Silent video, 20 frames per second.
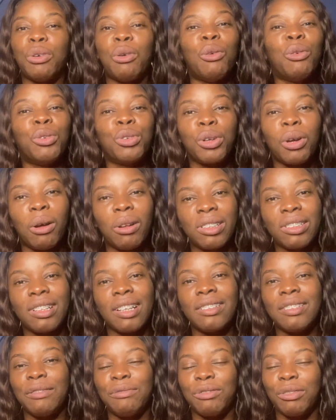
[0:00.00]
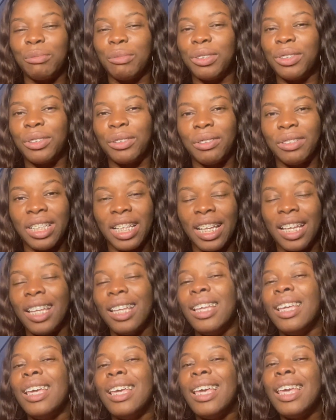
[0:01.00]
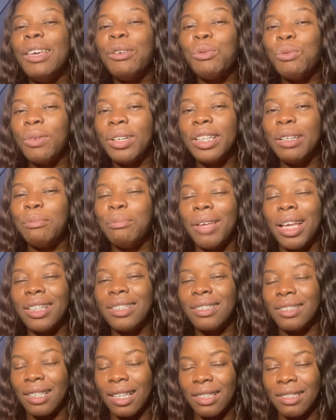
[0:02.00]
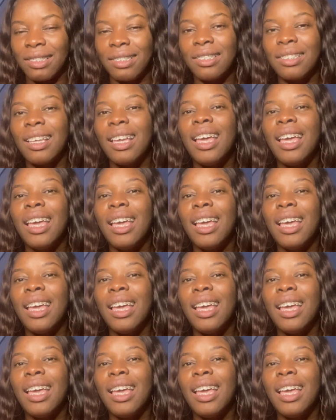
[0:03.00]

own contact information on there. It wouldn't make sense.